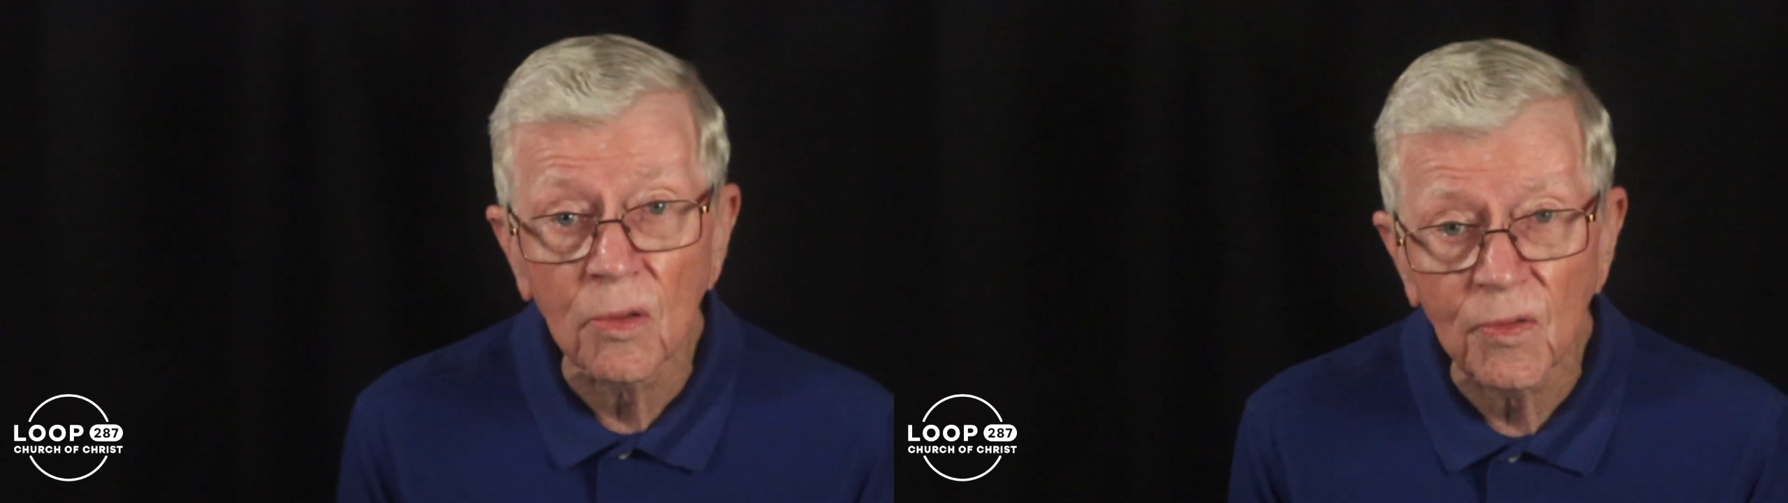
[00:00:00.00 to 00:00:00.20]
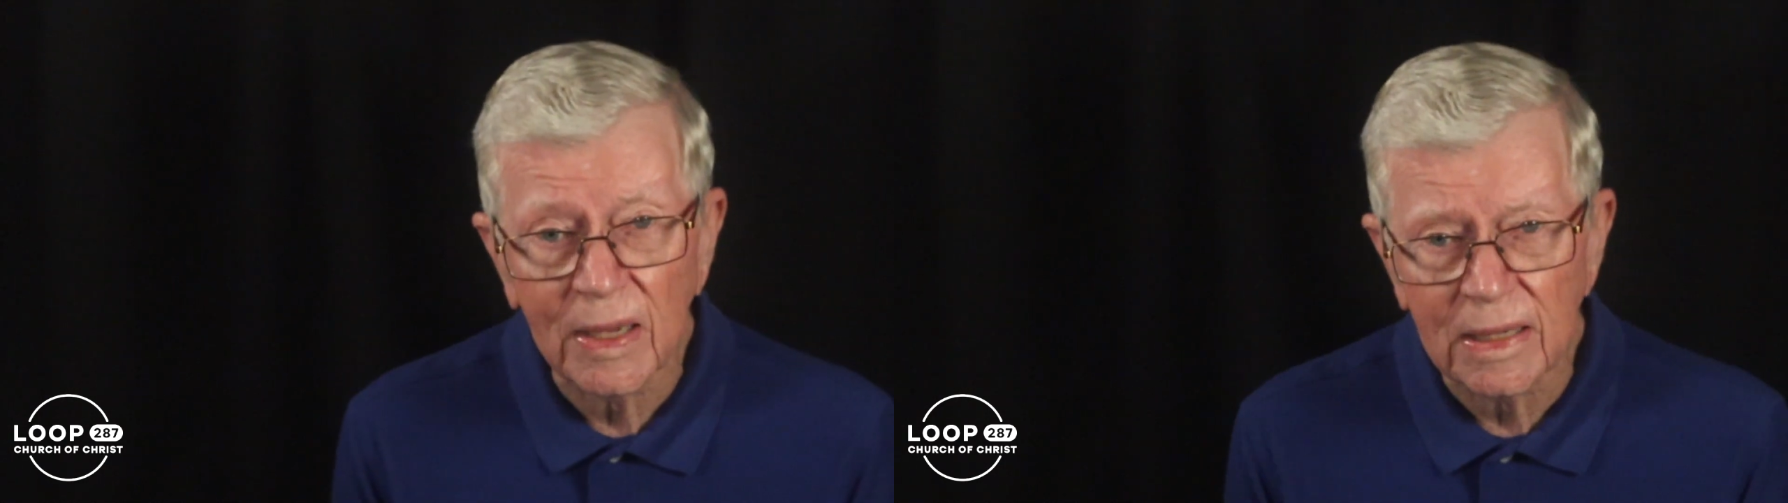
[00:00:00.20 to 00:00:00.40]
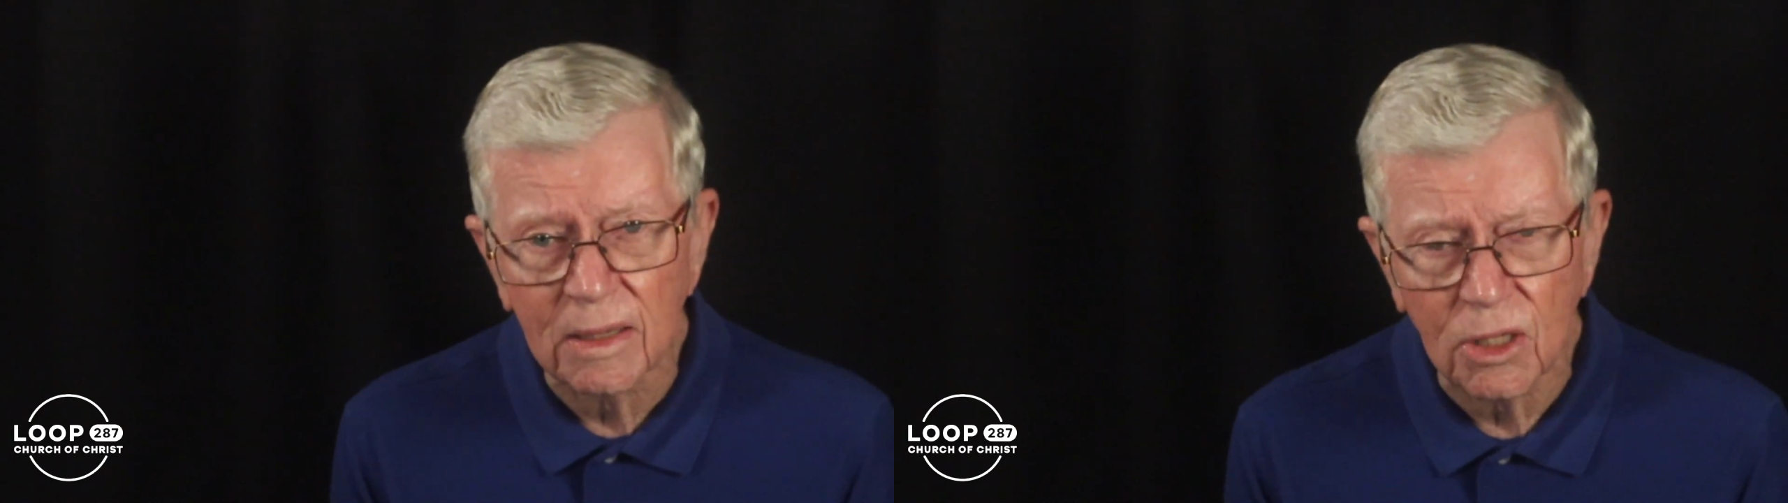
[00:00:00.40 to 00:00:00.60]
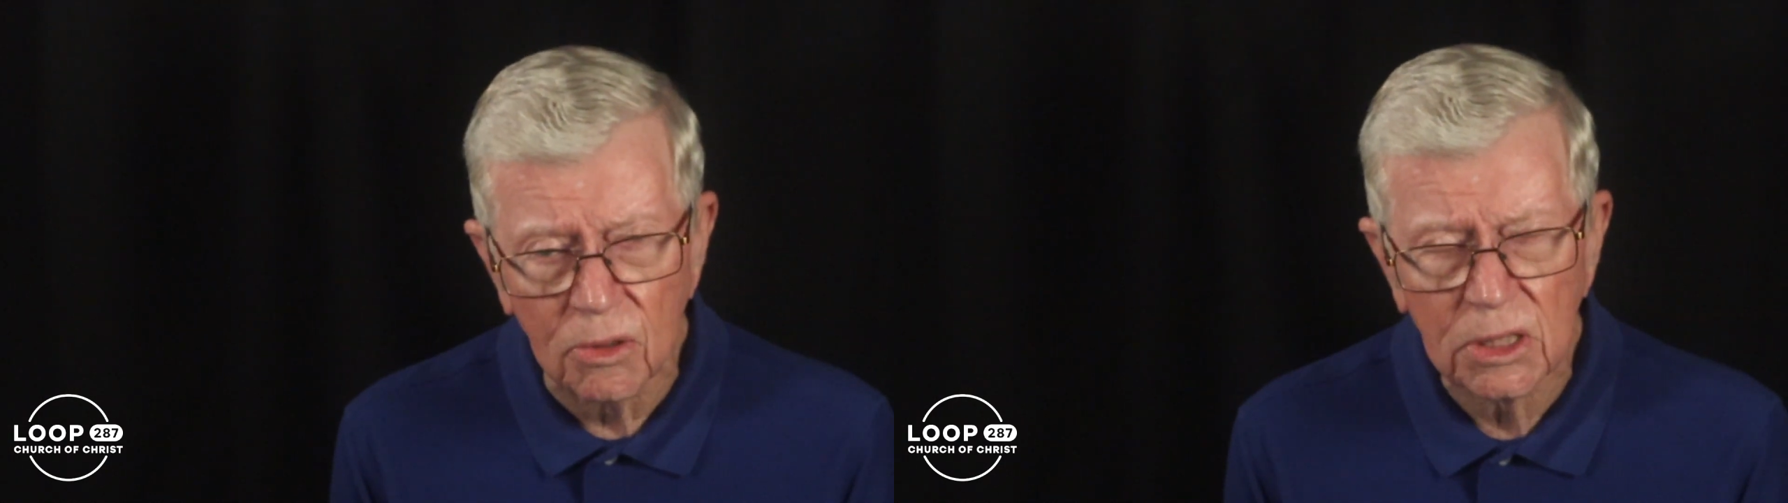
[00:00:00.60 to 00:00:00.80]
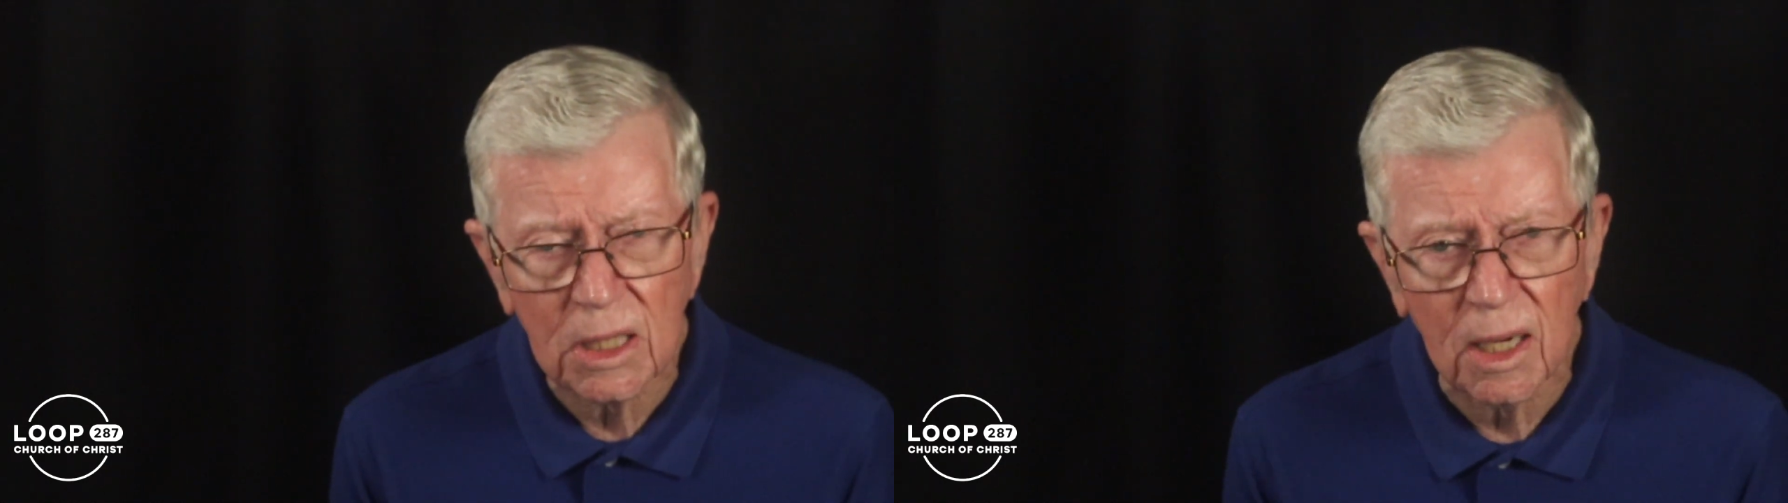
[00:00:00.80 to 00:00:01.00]
than two
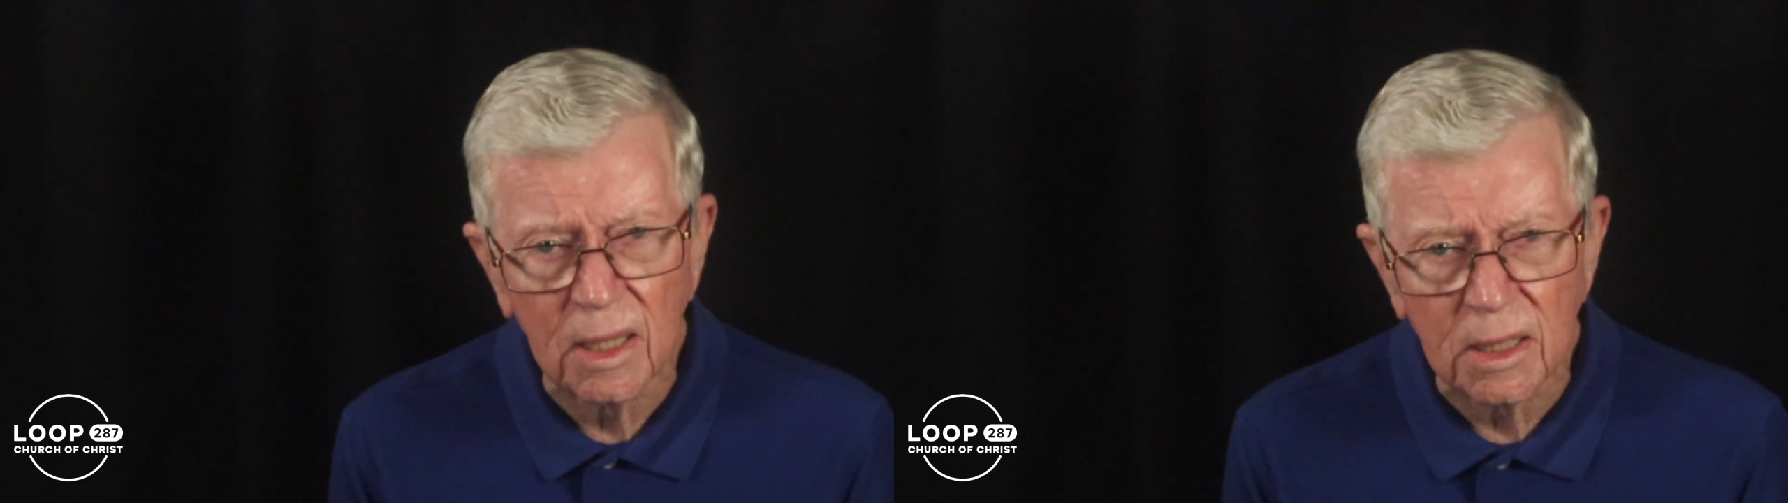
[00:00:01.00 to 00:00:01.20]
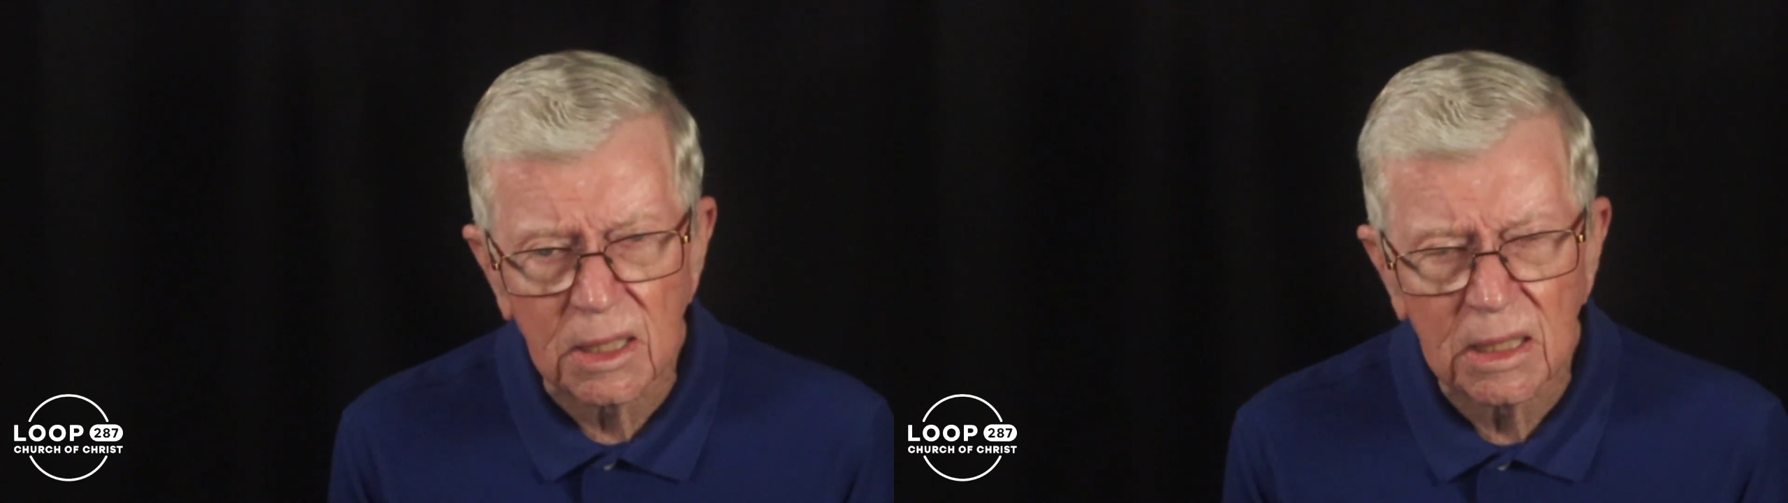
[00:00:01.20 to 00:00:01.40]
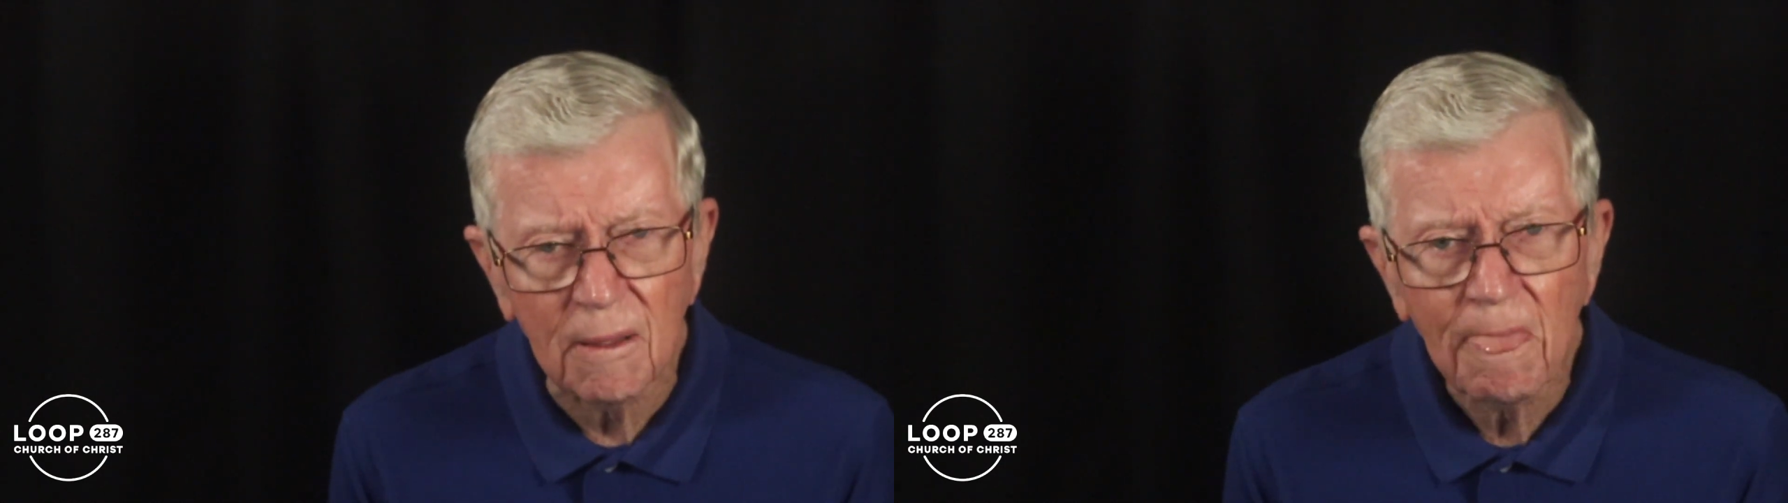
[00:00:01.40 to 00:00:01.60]
sons.